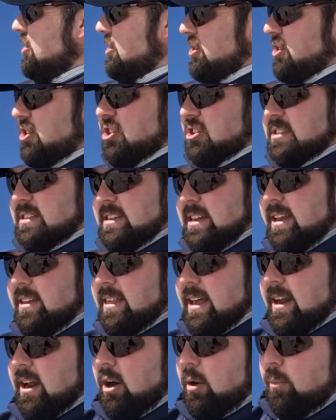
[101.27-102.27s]
you'll and you'll that see
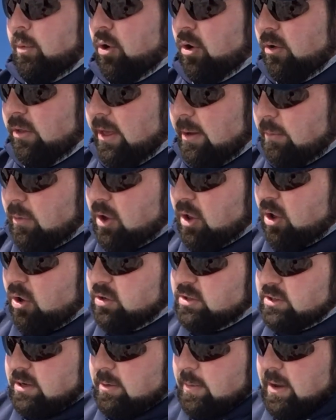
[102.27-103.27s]
that I'll pull them close to